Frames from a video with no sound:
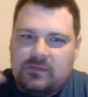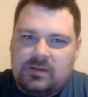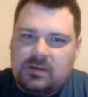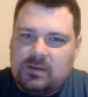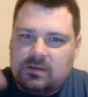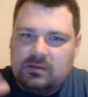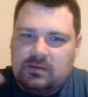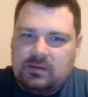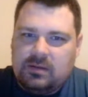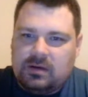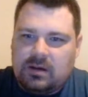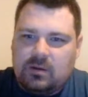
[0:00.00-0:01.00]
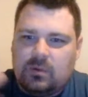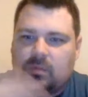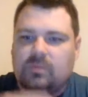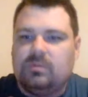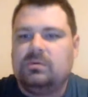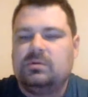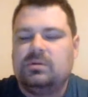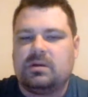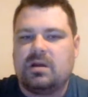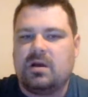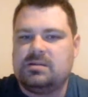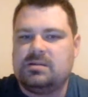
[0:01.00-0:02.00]
to
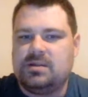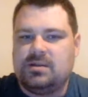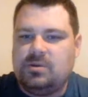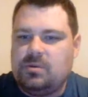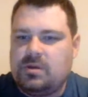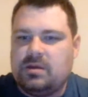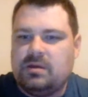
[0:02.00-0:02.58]
constitute a